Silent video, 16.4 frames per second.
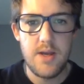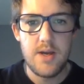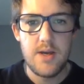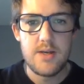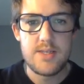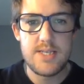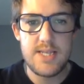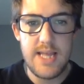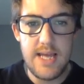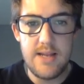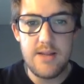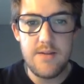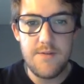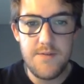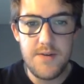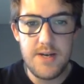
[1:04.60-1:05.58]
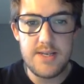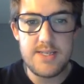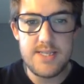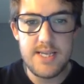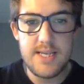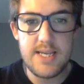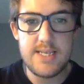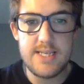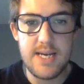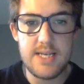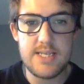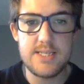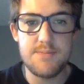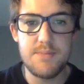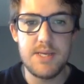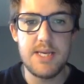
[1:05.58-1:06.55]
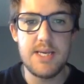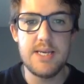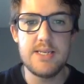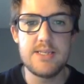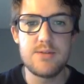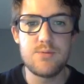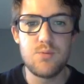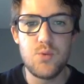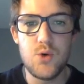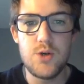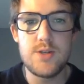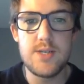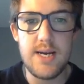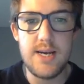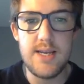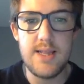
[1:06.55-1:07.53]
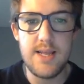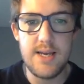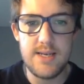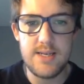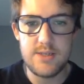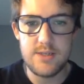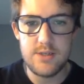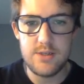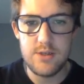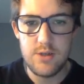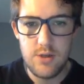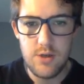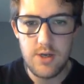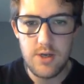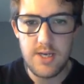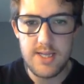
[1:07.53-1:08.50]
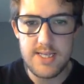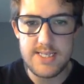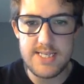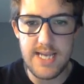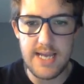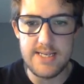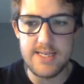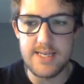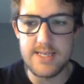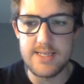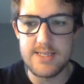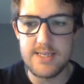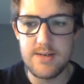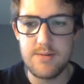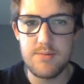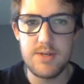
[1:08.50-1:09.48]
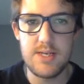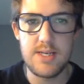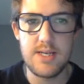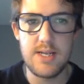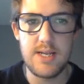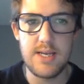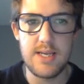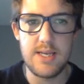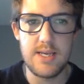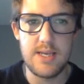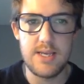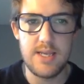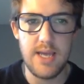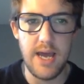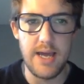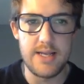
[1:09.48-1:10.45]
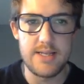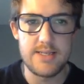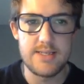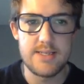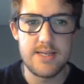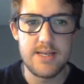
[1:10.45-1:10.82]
So then the first thing it asks me is, would I like to look at the settings? And I'm going to click yes.